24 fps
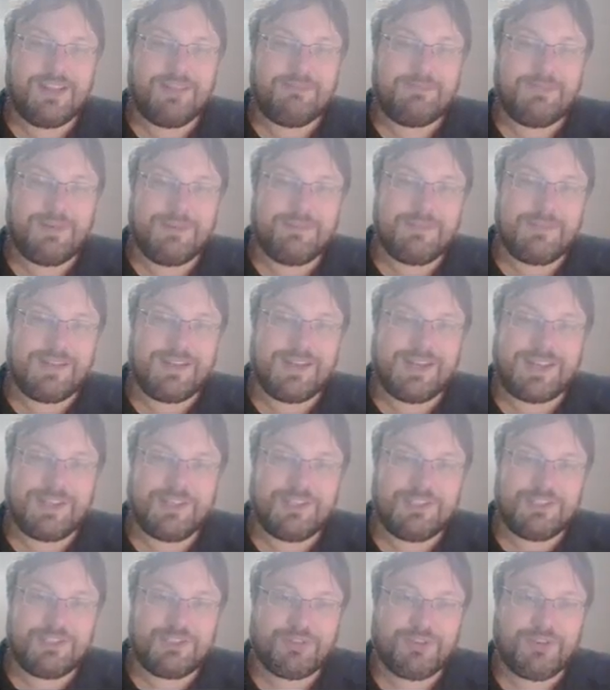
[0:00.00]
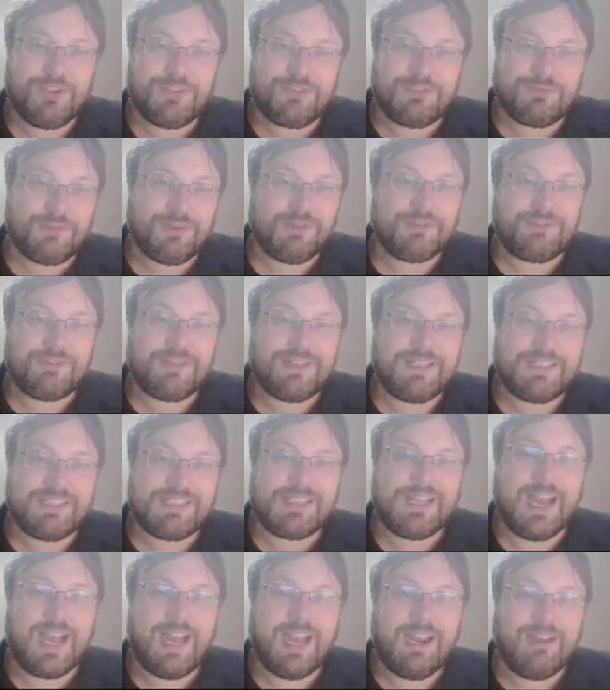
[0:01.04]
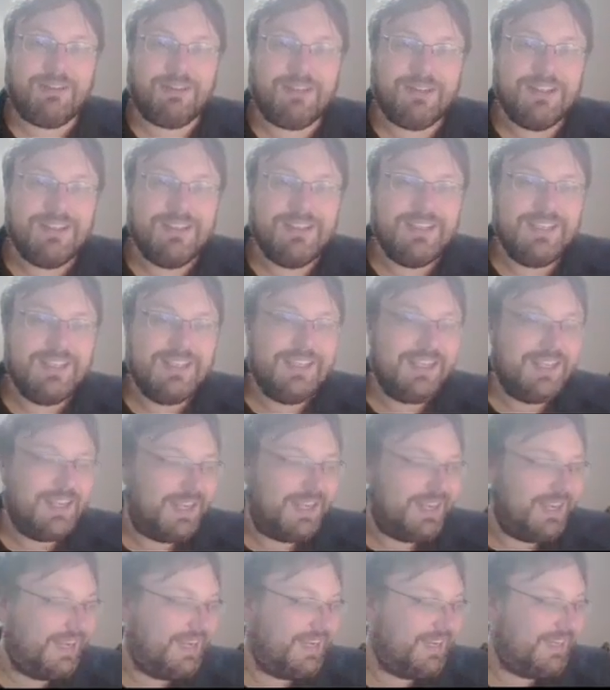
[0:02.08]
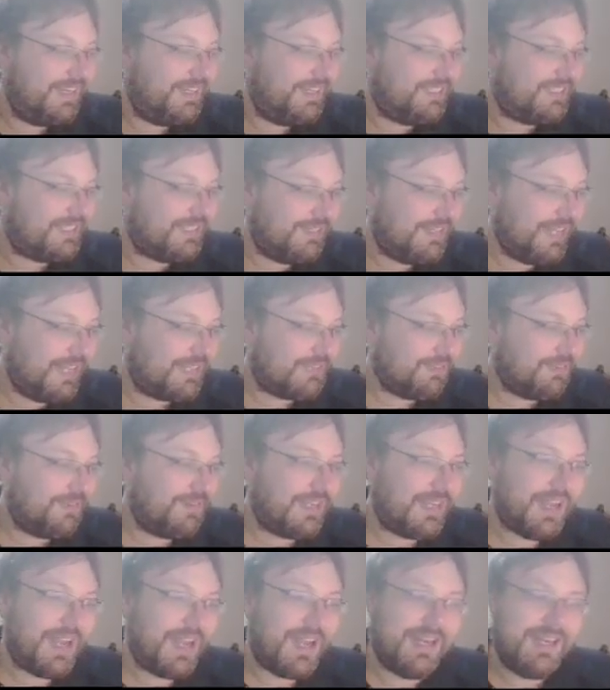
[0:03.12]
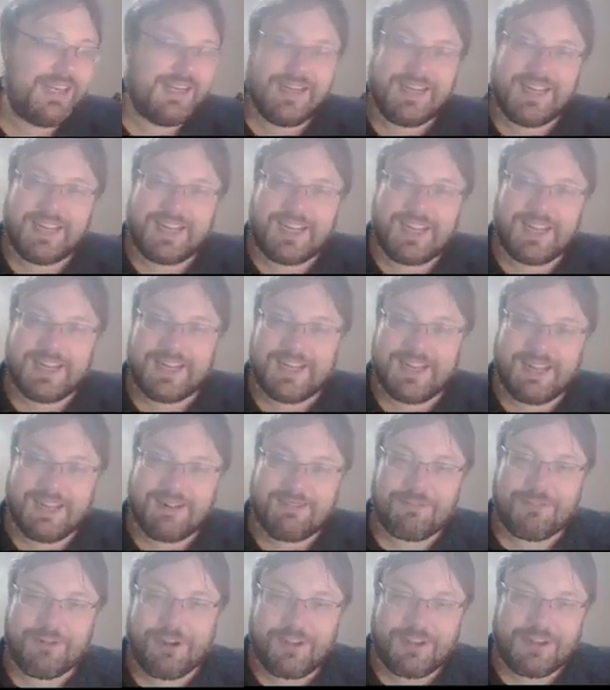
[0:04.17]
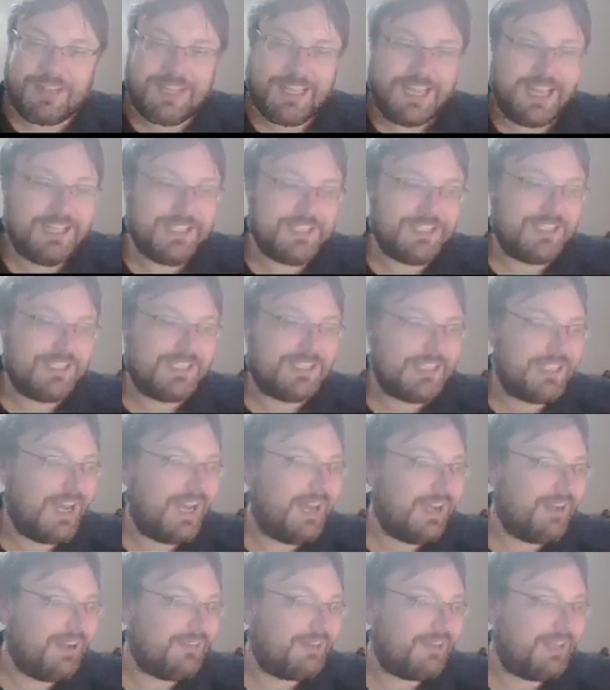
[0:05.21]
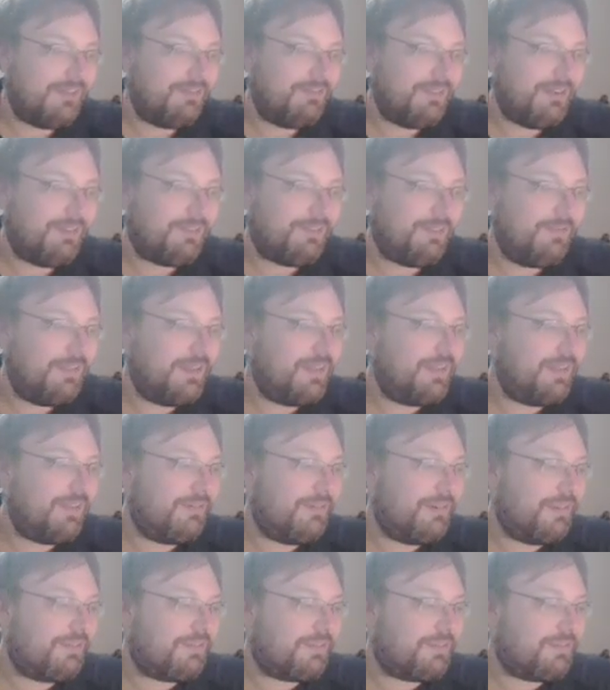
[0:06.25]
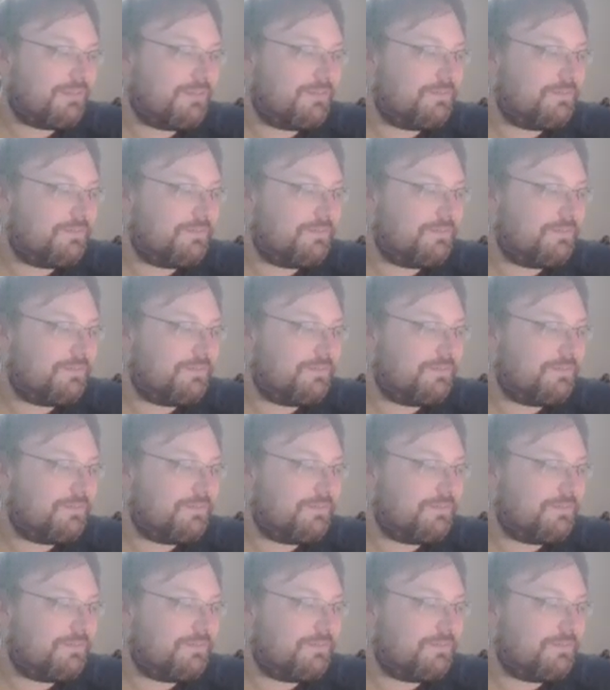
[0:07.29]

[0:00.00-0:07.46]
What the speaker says: put him in like a George Rodrigue style, and so that's what we got here. That kind of that raw Cajun style that we're familiar with.